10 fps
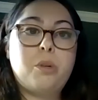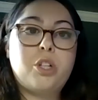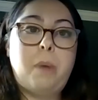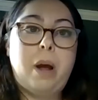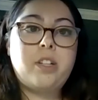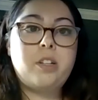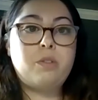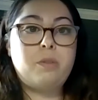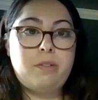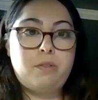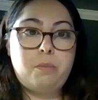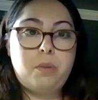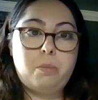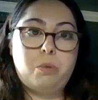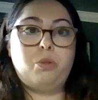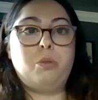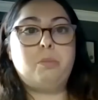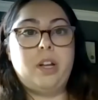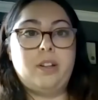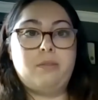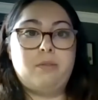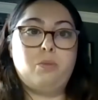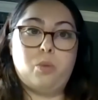perspectives from different people who play different